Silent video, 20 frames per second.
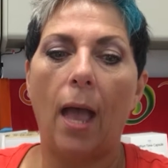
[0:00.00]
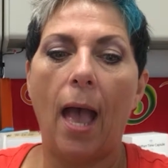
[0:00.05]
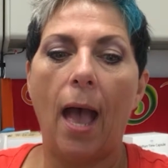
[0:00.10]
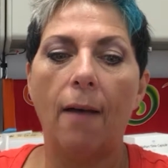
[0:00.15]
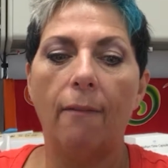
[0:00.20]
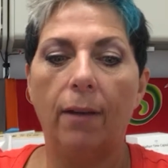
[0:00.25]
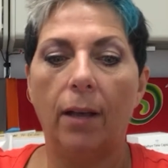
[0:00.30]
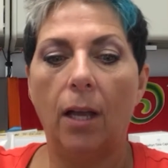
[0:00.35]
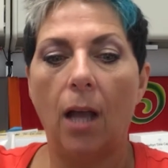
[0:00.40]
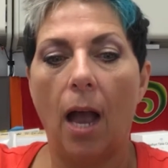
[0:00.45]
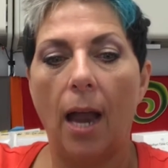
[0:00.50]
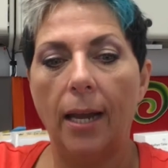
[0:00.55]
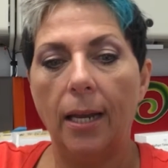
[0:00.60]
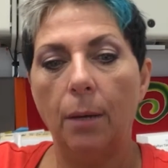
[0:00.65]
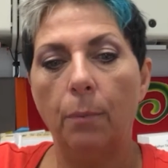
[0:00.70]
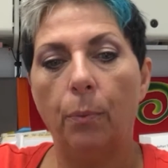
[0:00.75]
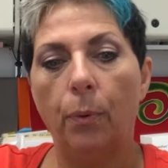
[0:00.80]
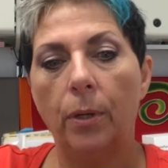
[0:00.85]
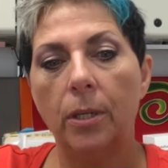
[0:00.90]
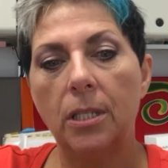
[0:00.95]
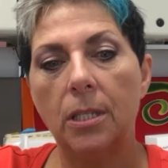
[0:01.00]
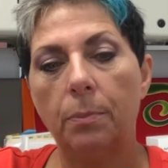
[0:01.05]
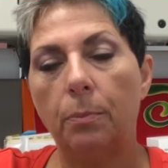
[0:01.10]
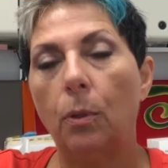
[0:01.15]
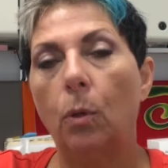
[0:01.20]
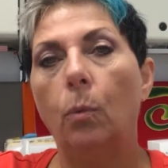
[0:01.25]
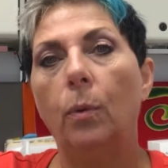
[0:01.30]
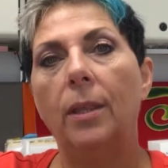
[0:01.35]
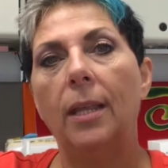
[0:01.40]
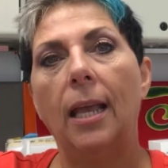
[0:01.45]
have a guiding
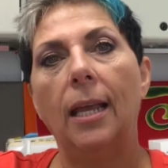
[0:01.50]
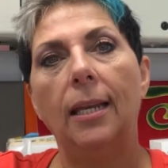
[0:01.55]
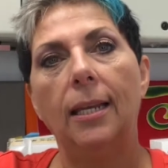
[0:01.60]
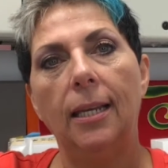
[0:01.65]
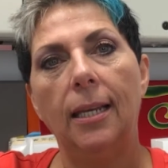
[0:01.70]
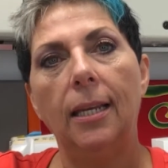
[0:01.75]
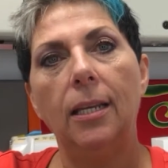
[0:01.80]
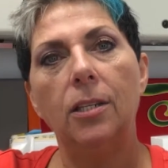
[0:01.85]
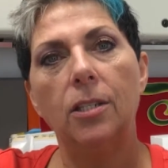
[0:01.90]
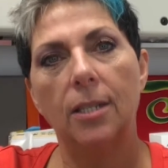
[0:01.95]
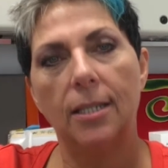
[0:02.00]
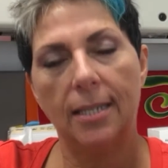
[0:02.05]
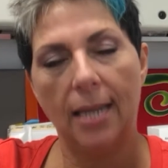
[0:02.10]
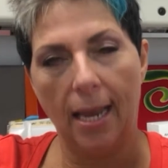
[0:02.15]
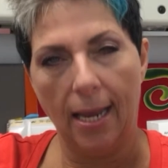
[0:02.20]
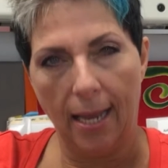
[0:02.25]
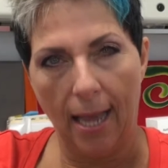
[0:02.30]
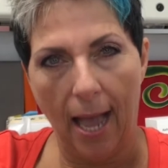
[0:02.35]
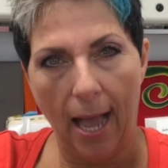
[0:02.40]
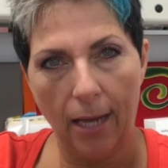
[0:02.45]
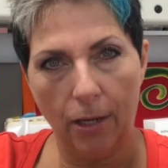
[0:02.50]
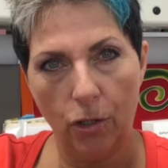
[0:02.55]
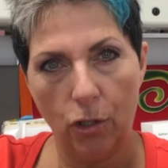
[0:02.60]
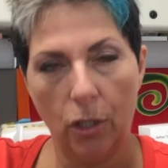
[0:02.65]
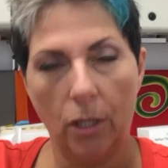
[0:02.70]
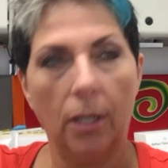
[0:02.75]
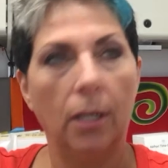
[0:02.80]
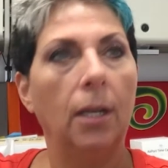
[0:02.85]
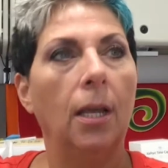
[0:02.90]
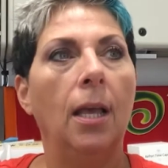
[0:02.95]
principle when they need to take
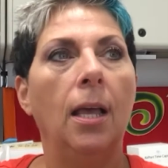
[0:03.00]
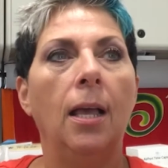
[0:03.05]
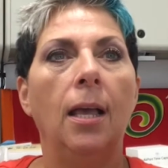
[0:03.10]
action.